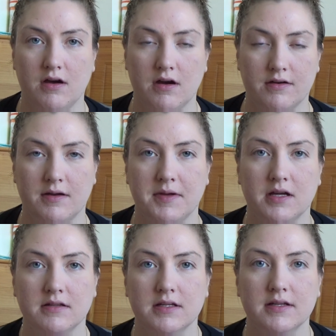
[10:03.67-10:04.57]
are coming
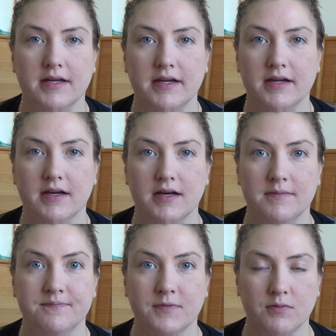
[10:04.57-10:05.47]
on the
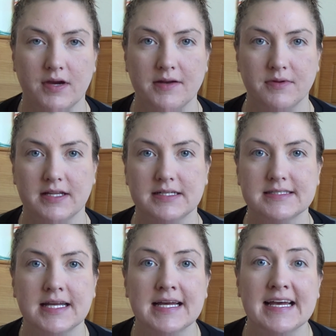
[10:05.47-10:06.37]
ride with us,
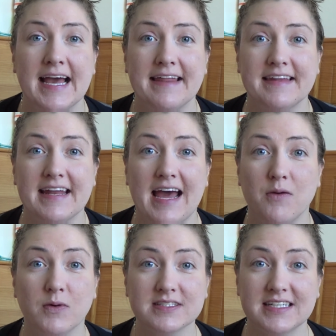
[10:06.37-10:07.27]
and then I
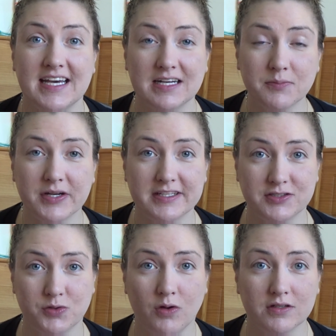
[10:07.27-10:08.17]
wasn't gonna bring a
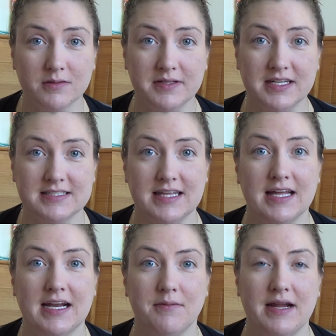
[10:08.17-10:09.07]
stroller because I
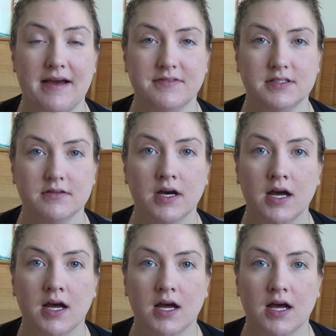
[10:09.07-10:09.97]
thought I would have to,
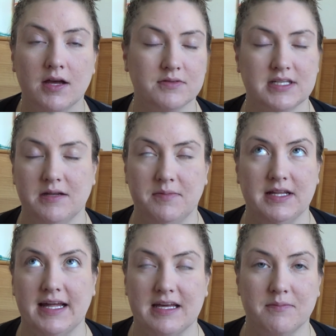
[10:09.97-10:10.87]
it was gonna be
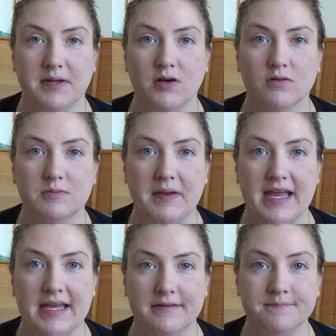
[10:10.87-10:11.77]
like a big old
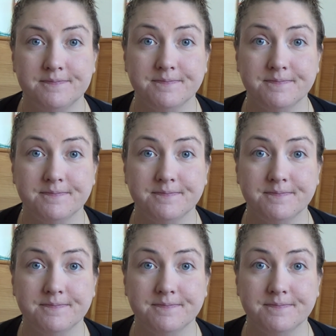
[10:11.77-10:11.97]
pain,